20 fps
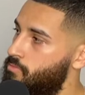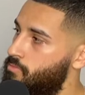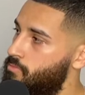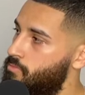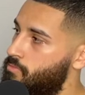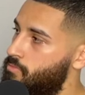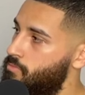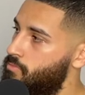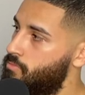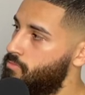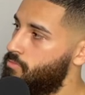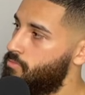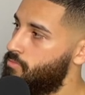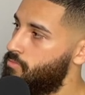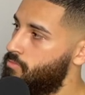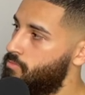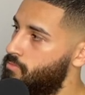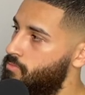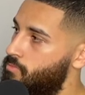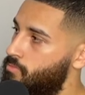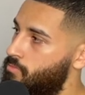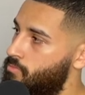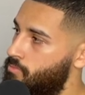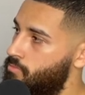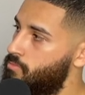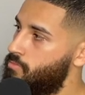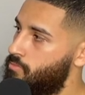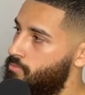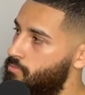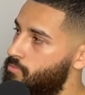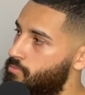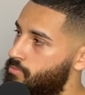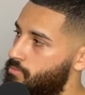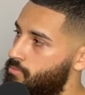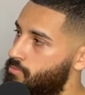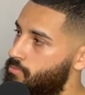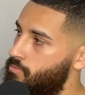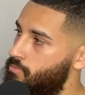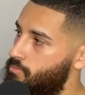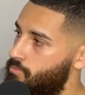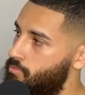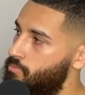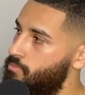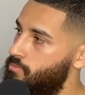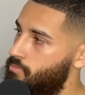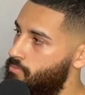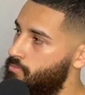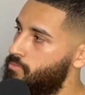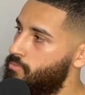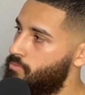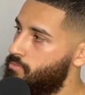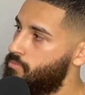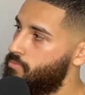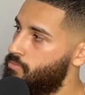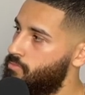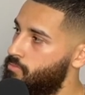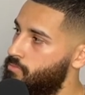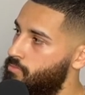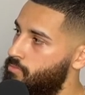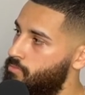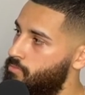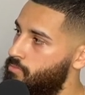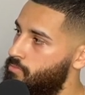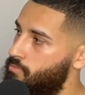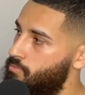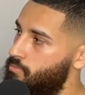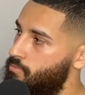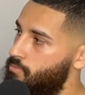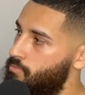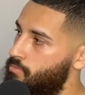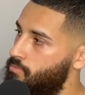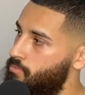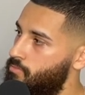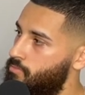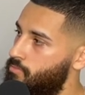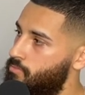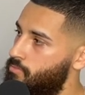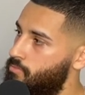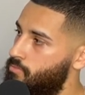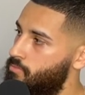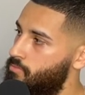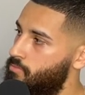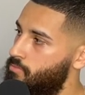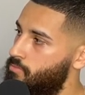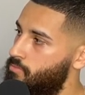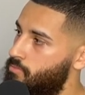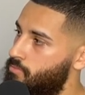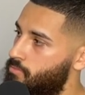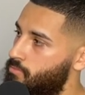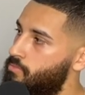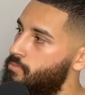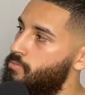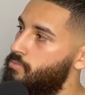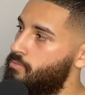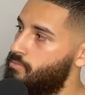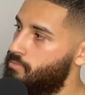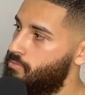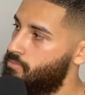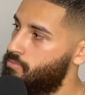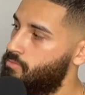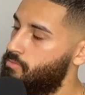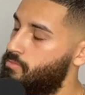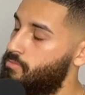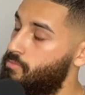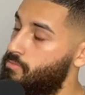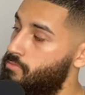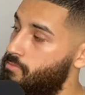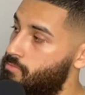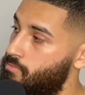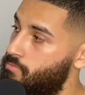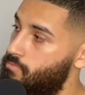[no speech]